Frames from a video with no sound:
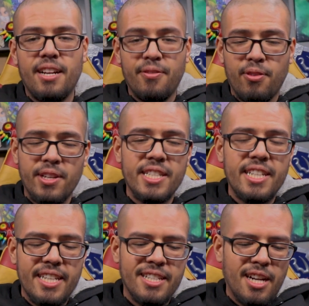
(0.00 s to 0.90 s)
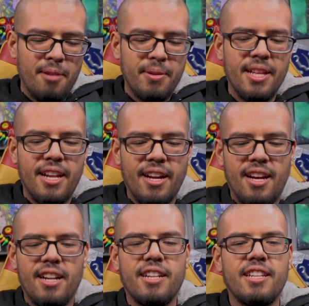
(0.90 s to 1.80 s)
Unfortunately, this copy that I
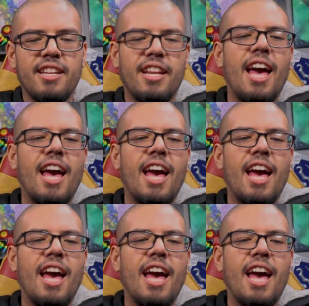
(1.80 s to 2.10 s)
got did